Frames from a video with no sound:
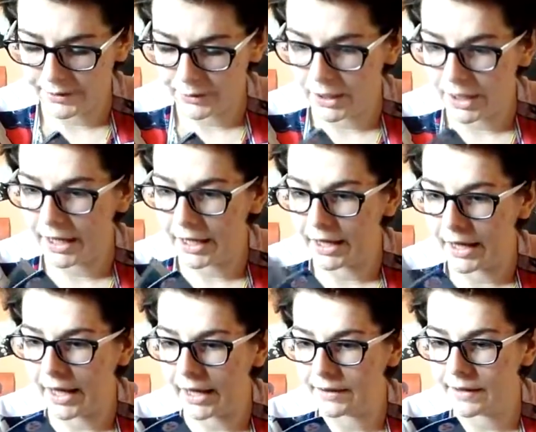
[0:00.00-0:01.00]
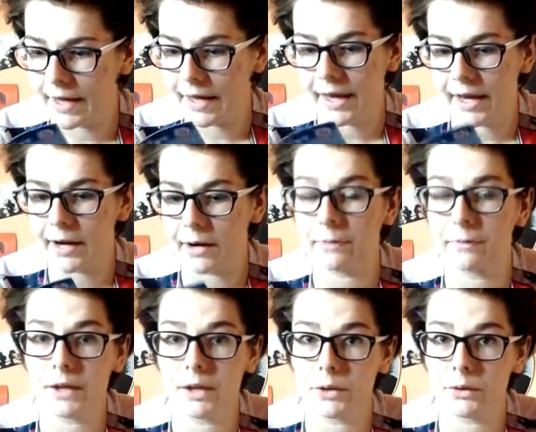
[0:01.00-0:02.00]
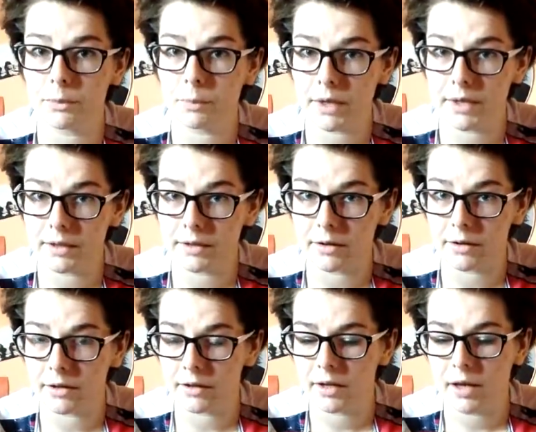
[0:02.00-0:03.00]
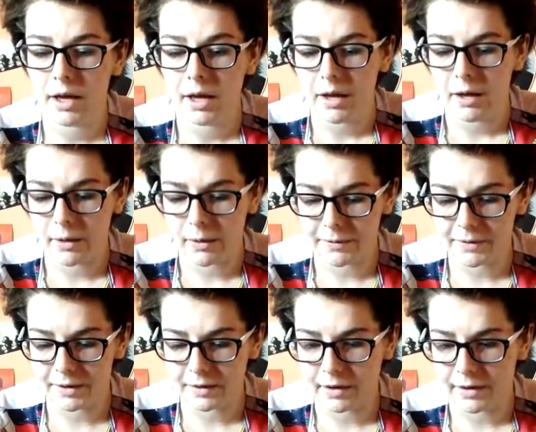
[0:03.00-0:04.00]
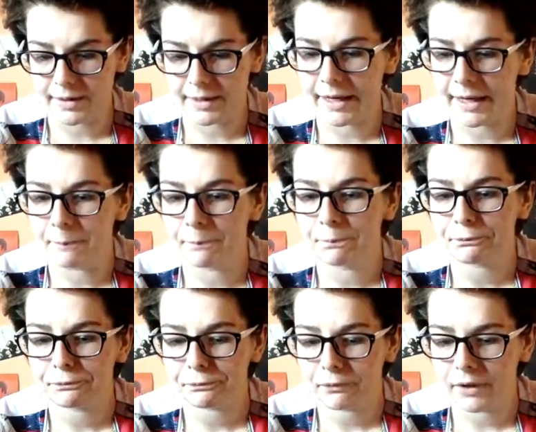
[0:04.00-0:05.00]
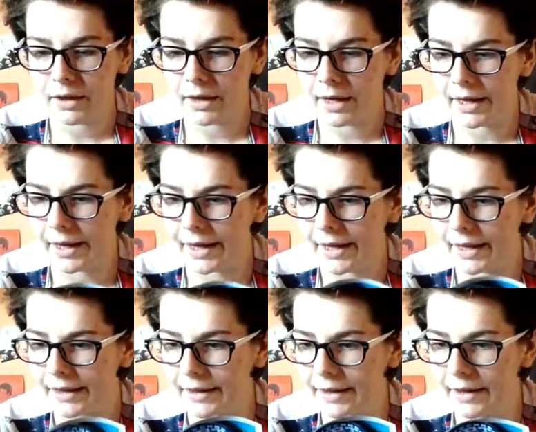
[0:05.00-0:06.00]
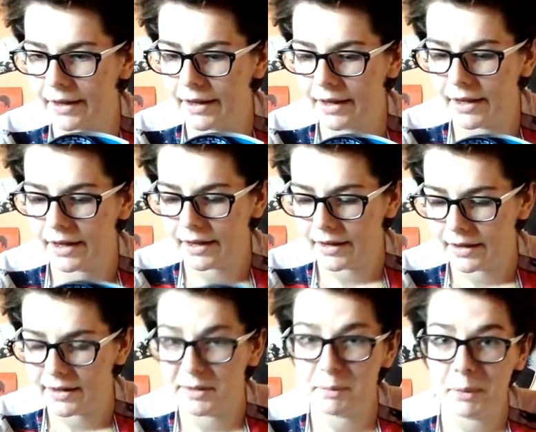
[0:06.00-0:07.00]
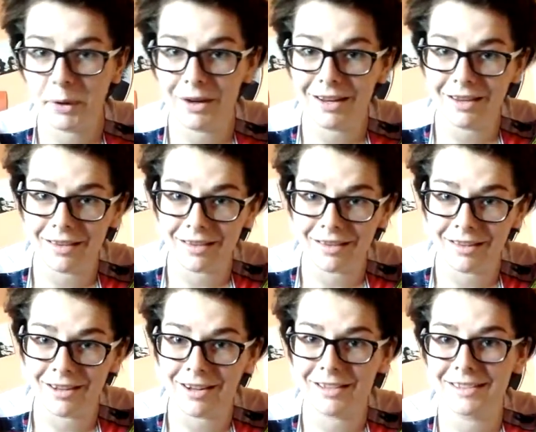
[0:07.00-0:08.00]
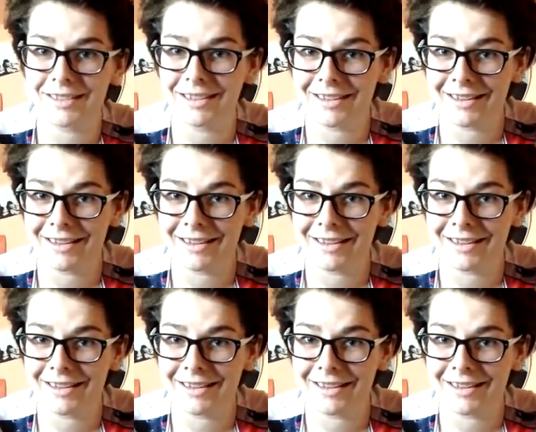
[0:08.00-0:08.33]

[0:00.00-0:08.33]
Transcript: train and take care of the new speedsters of Central City. And spoiler alert,